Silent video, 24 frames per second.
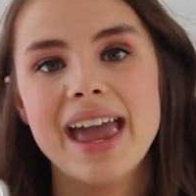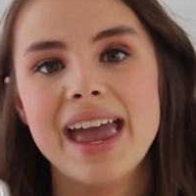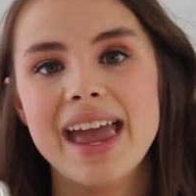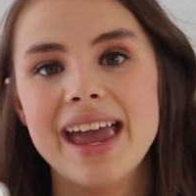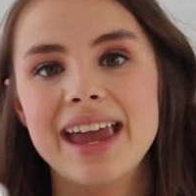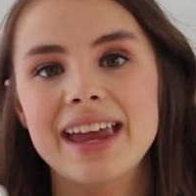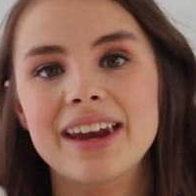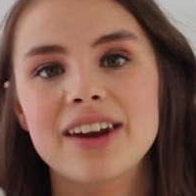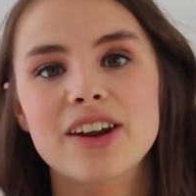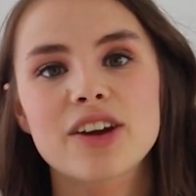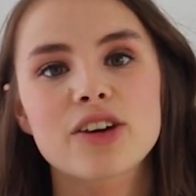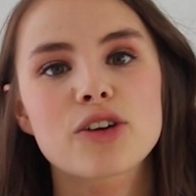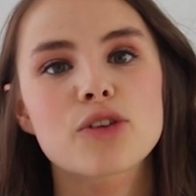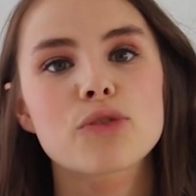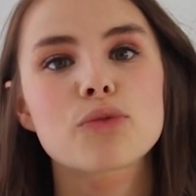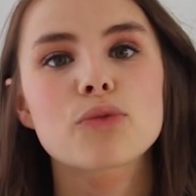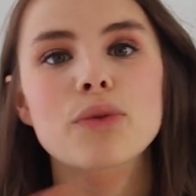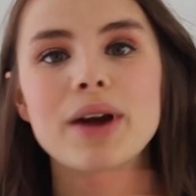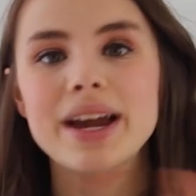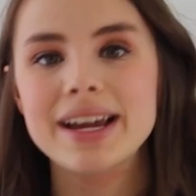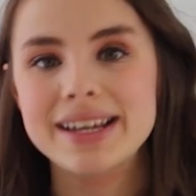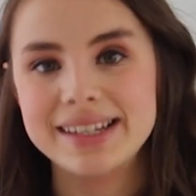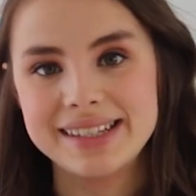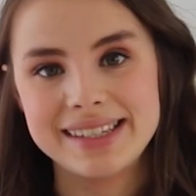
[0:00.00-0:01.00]
in
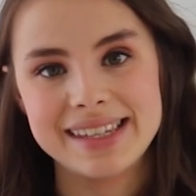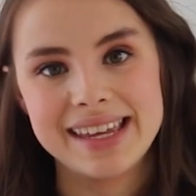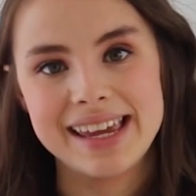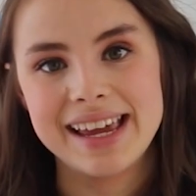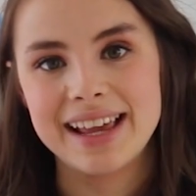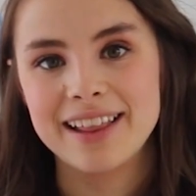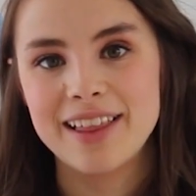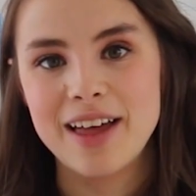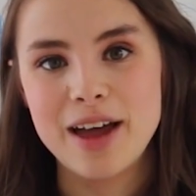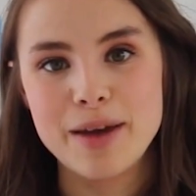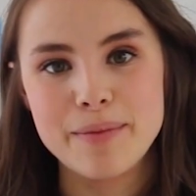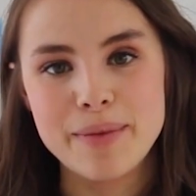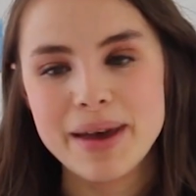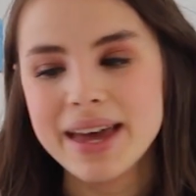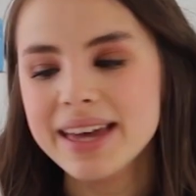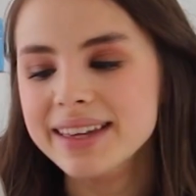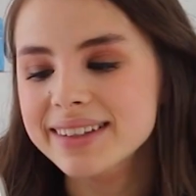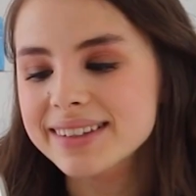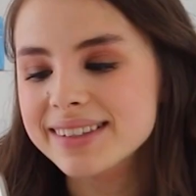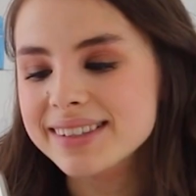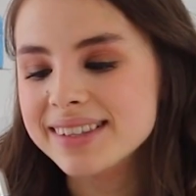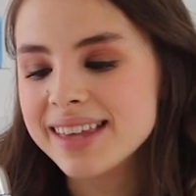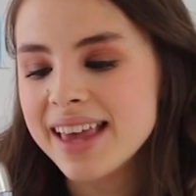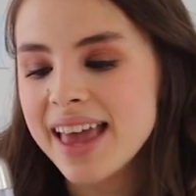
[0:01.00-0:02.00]
crazy
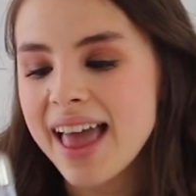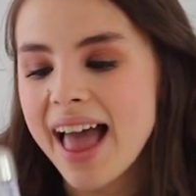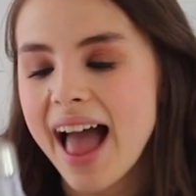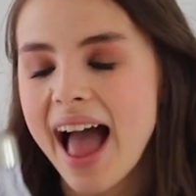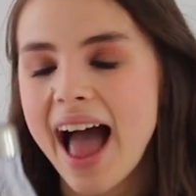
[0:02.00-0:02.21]
climates.